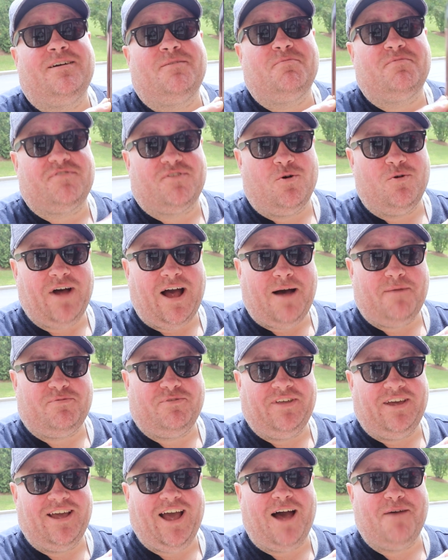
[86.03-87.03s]
So
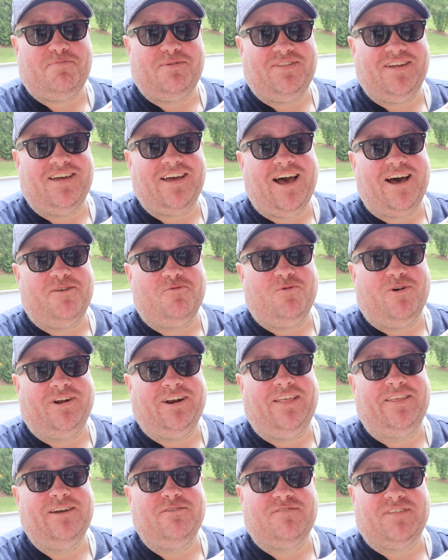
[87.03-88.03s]
happily happy they had one.
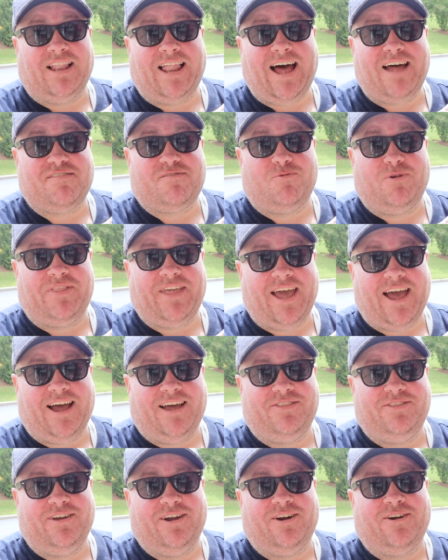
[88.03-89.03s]
I think it was the last one they
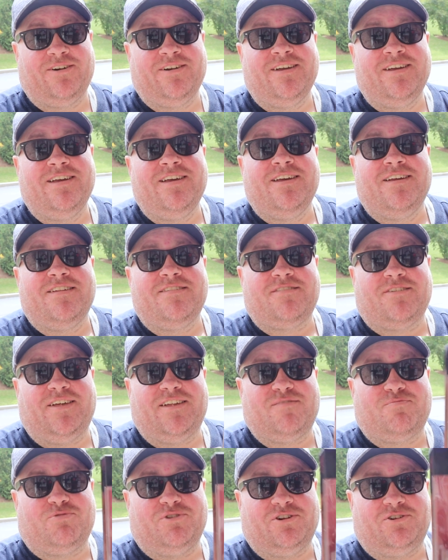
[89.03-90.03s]
had there. So
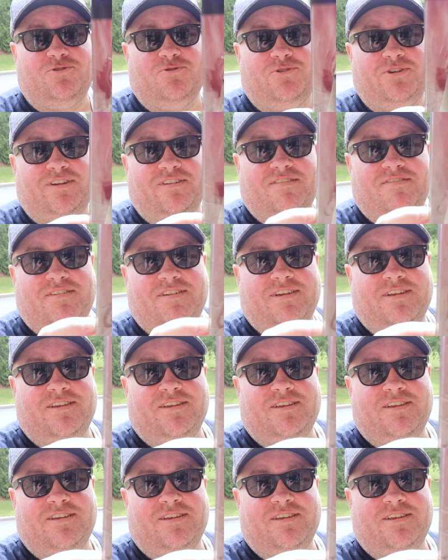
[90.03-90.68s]
that's pretty cool. You can see